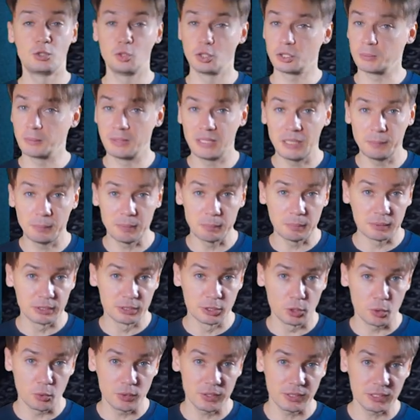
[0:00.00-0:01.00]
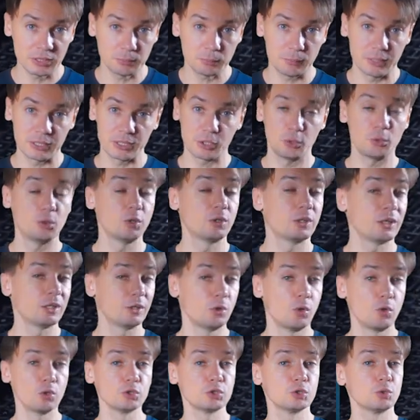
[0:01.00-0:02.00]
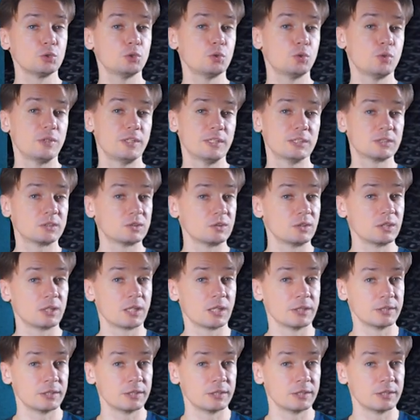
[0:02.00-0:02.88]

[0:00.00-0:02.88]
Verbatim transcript: Not many people know this, but you can also do this trick